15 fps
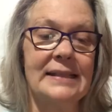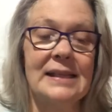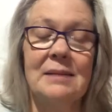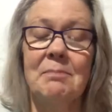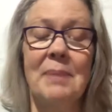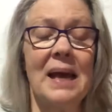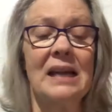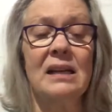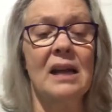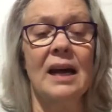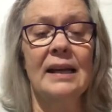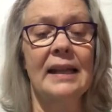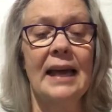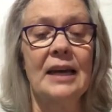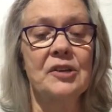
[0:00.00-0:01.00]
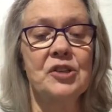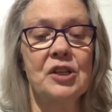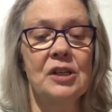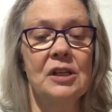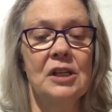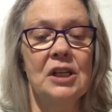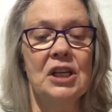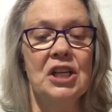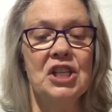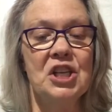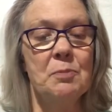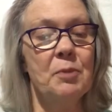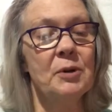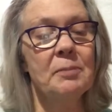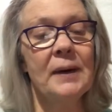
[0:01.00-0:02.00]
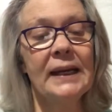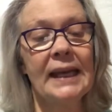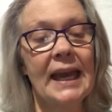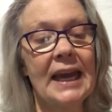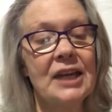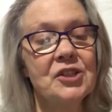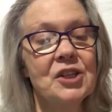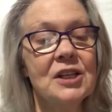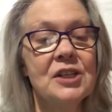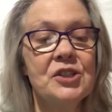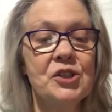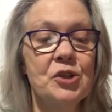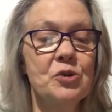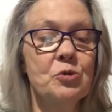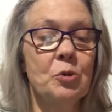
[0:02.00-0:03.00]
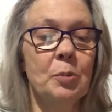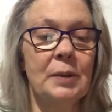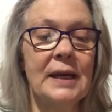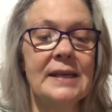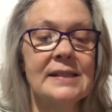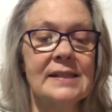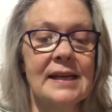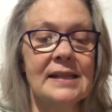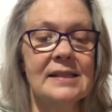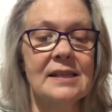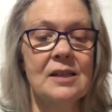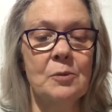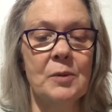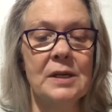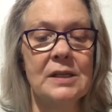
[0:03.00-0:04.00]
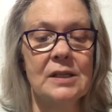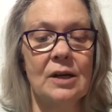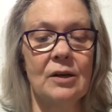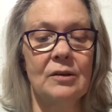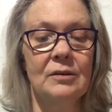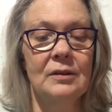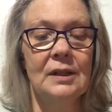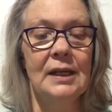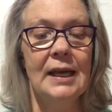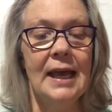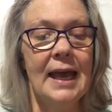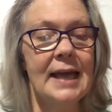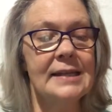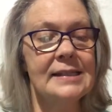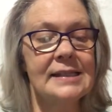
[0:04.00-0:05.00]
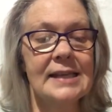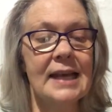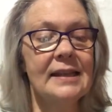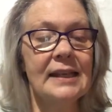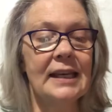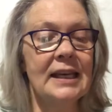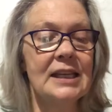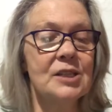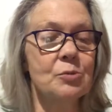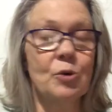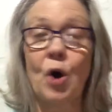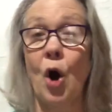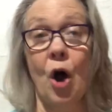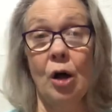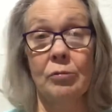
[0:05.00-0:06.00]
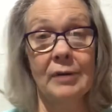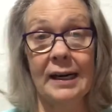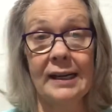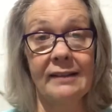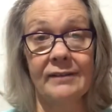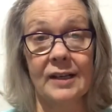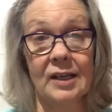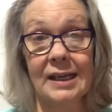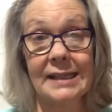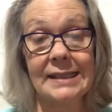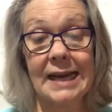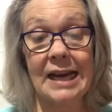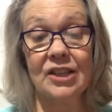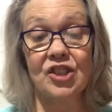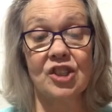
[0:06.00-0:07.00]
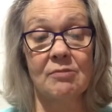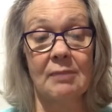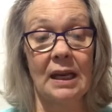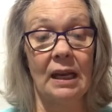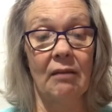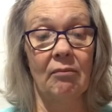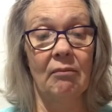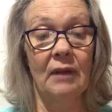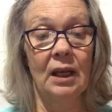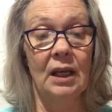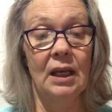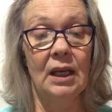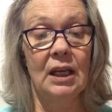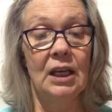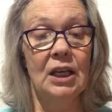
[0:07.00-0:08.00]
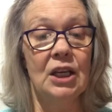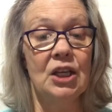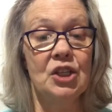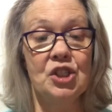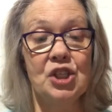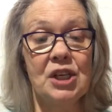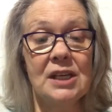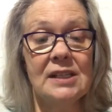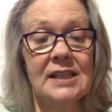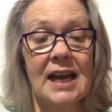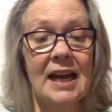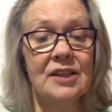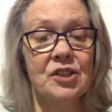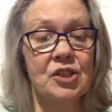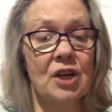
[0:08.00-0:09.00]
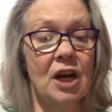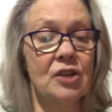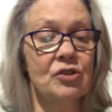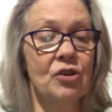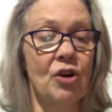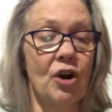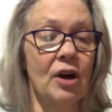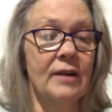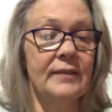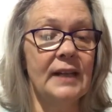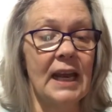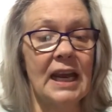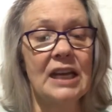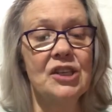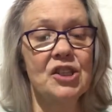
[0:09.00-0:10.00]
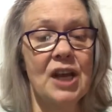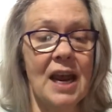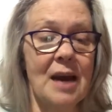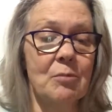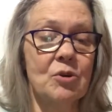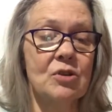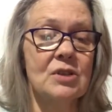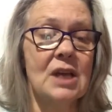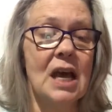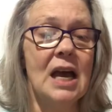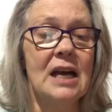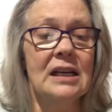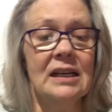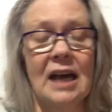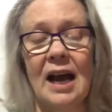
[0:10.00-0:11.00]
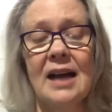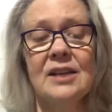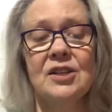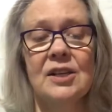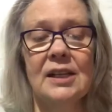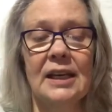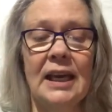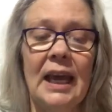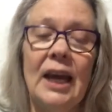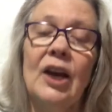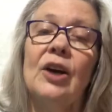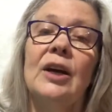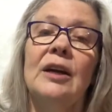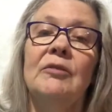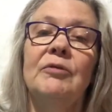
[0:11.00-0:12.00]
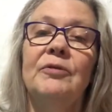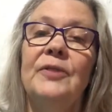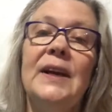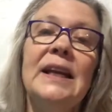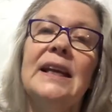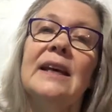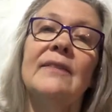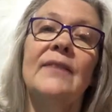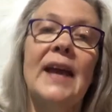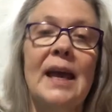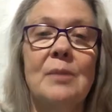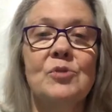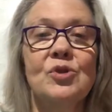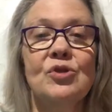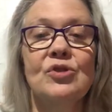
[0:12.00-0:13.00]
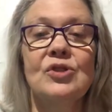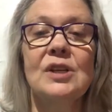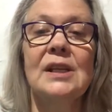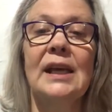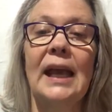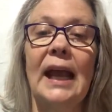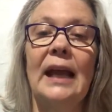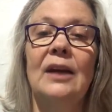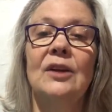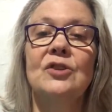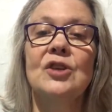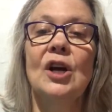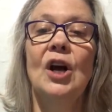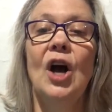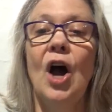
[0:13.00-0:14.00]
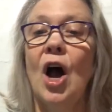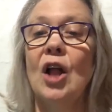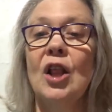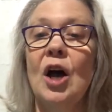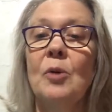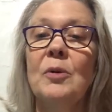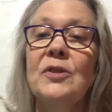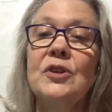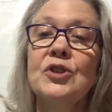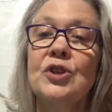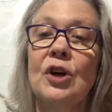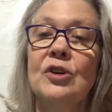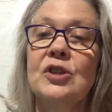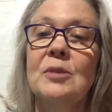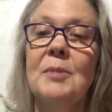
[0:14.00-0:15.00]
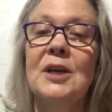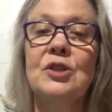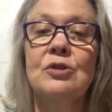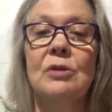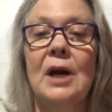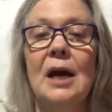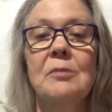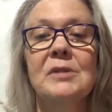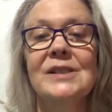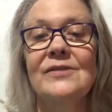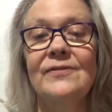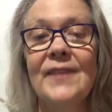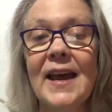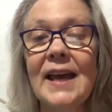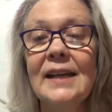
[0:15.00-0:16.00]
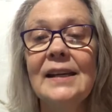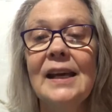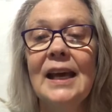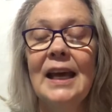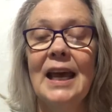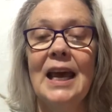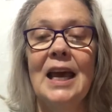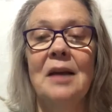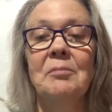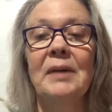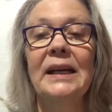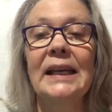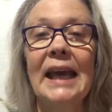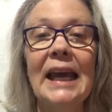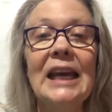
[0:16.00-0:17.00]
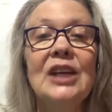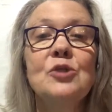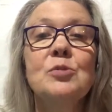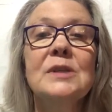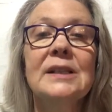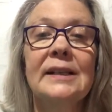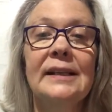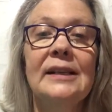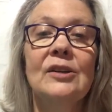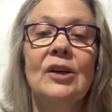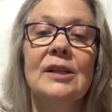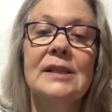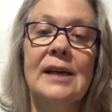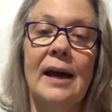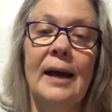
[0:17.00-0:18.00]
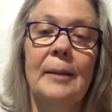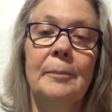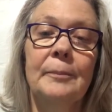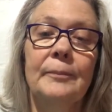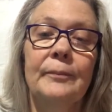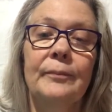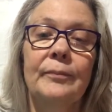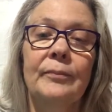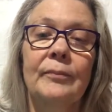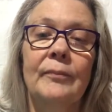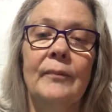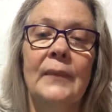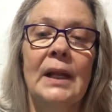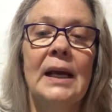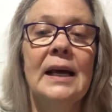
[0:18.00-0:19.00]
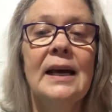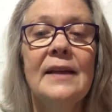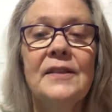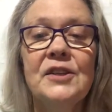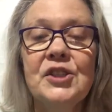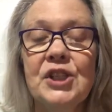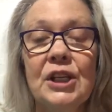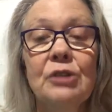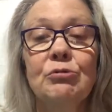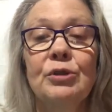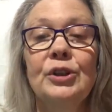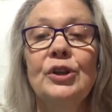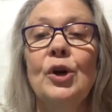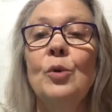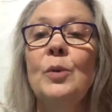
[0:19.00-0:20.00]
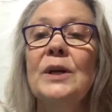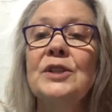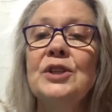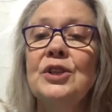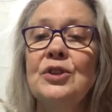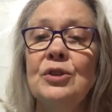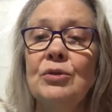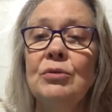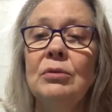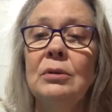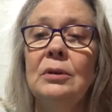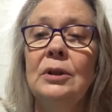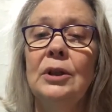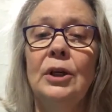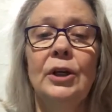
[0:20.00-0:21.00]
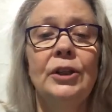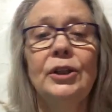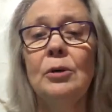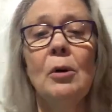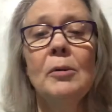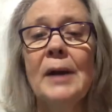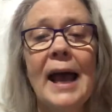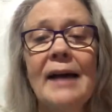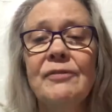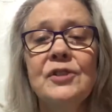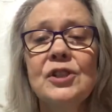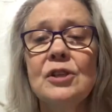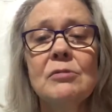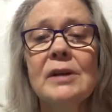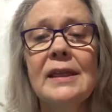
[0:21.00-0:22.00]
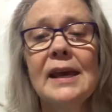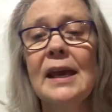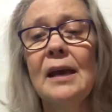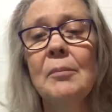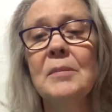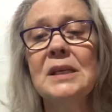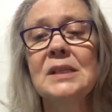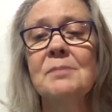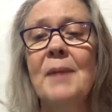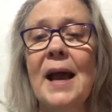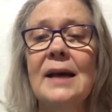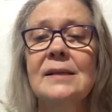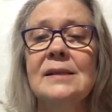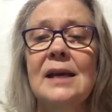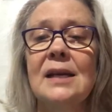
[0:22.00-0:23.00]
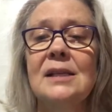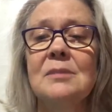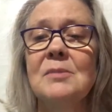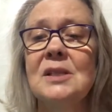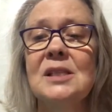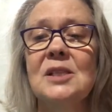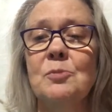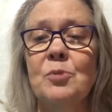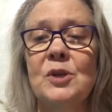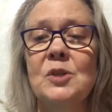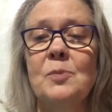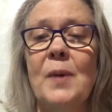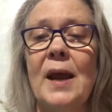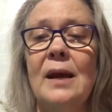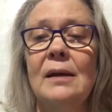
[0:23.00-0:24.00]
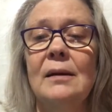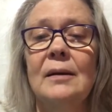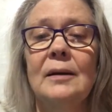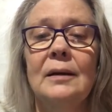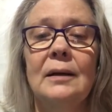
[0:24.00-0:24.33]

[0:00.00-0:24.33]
didn't bat an eyelash. She put my cage in its usual place next to the window and said the kids were already very attached to me. She attached Dr. Harvey H. Hammer's Guide to the Care and Feeding of Hamsters to the cage, along with the chart to make sure I was fed and my cage was cleaned on time. "The children know what to do. You won't have to do a thing," Miss Mack said to Mrs. Brisbane.